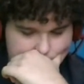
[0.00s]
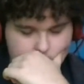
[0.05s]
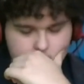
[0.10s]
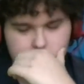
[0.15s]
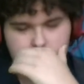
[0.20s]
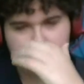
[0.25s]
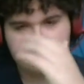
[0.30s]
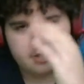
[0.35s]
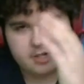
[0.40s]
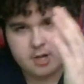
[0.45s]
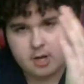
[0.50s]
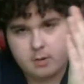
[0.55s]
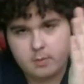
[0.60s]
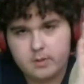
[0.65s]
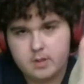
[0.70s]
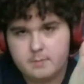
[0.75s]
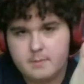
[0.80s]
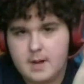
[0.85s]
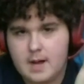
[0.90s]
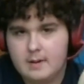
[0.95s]
going to go
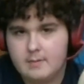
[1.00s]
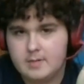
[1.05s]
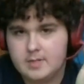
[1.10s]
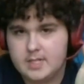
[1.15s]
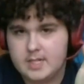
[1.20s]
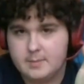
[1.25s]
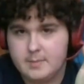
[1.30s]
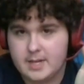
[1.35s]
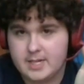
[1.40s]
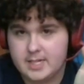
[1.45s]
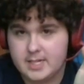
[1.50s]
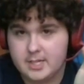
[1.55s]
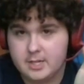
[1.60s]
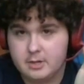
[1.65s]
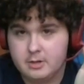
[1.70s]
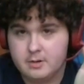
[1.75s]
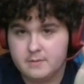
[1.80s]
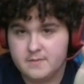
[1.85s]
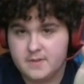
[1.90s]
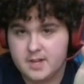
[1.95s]
with the Marvel Cinematic
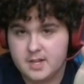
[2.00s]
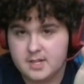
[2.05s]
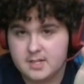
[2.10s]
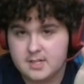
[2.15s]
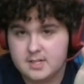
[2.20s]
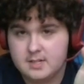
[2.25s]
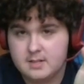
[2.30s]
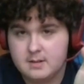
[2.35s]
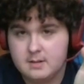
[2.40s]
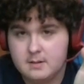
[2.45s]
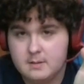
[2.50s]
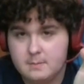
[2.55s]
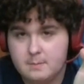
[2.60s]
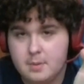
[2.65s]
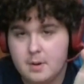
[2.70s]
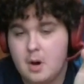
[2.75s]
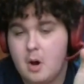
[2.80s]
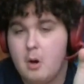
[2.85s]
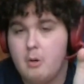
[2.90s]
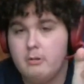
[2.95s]
Universe,
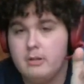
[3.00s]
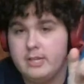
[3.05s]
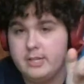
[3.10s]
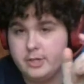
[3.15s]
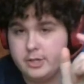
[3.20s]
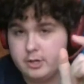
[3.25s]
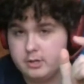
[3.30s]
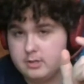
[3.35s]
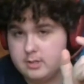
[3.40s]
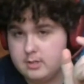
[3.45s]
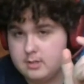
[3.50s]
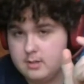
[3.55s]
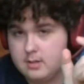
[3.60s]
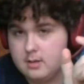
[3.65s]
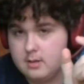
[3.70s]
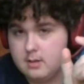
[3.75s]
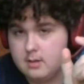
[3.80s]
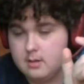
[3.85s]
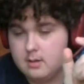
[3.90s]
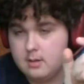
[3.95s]
but only just.
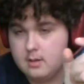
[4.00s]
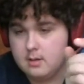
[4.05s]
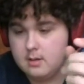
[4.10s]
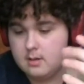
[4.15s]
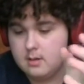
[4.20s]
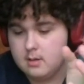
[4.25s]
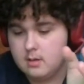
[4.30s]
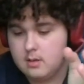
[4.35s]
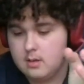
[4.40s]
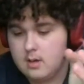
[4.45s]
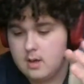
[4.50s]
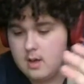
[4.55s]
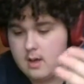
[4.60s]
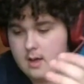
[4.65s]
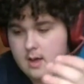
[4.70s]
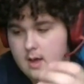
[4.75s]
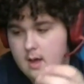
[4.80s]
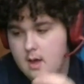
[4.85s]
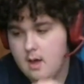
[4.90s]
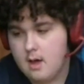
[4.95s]

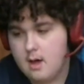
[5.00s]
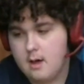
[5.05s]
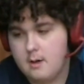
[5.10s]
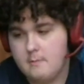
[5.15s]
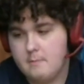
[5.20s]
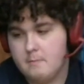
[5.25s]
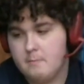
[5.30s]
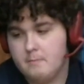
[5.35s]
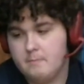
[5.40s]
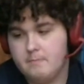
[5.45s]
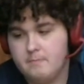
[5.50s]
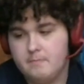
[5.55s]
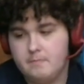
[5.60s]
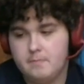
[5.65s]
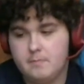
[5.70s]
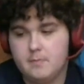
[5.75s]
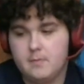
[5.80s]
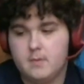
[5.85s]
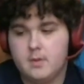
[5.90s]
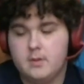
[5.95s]
The
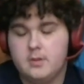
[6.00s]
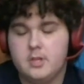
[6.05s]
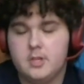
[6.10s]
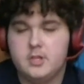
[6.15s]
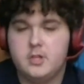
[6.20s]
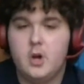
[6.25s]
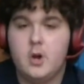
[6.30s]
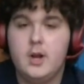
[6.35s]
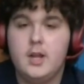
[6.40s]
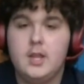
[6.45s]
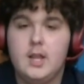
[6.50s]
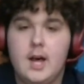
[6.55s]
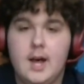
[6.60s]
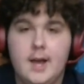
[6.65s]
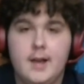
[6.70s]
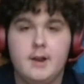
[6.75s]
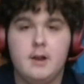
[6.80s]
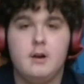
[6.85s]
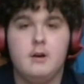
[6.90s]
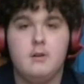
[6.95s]

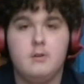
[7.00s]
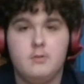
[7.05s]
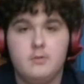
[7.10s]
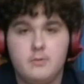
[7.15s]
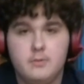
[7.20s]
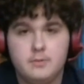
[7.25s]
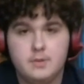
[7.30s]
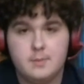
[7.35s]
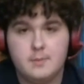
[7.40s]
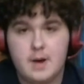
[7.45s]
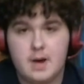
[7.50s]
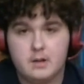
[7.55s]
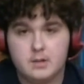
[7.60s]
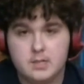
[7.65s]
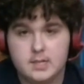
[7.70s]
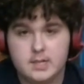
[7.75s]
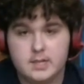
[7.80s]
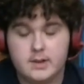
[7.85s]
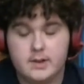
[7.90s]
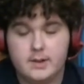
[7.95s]
storyline of the Marvel
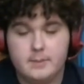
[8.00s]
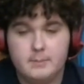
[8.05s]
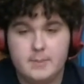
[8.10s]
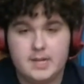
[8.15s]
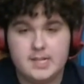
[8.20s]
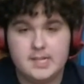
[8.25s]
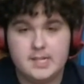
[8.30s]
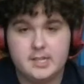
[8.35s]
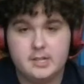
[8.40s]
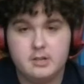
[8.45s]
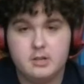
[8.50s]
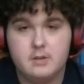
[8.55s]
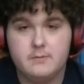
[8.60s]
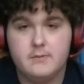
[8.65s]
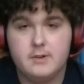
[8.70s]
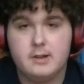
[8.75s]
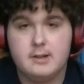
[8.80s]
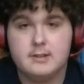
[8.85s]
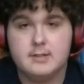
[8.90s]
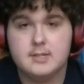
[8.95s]
Cinematic
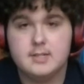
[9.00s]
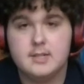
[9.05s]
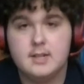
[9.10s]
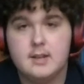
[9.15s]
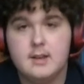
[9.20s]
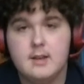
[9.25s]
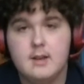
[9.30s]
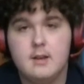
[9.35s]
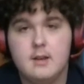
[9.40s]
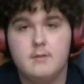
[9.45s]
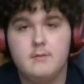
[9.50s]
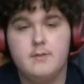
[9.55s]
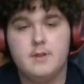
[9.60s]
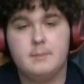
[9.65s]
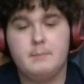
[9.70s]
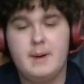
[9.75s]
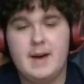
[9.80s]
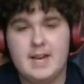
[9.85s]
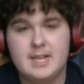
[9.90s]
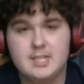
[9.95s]
Universe for
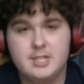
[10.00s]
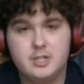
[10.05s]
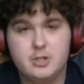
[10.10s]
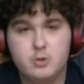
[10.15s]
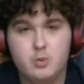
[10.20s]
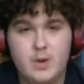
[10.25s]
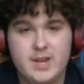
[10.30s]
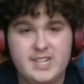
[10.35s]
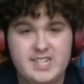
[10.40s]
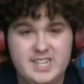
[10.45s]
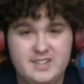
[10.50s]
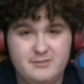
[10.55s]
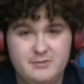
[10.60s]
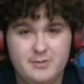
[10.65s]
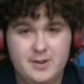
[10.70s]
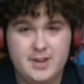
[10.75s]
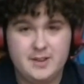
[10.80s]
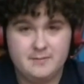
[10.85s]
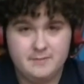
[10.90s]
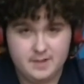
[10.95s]
the past
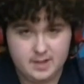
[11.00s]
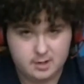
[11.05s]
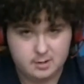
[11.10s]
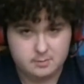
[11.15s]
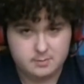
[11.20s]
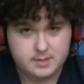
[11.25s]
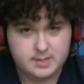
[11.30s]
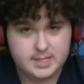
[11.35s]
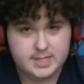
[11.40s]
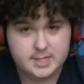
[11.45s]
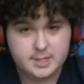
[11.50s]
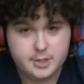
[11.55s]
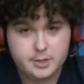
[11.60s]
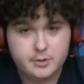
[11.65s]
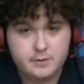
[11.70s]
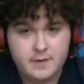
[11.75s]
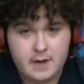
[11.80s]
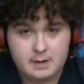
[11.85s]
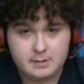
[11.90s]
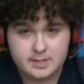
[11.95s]
23 films since
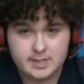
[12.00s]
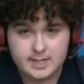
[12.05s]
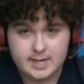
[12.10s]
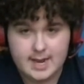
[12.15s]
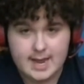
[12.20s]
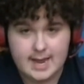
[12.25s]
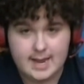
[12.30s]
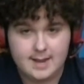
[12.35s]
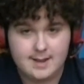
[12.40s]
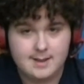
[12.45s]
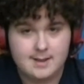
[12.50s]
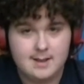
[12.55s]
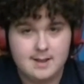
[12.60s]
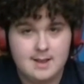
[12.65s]
2008,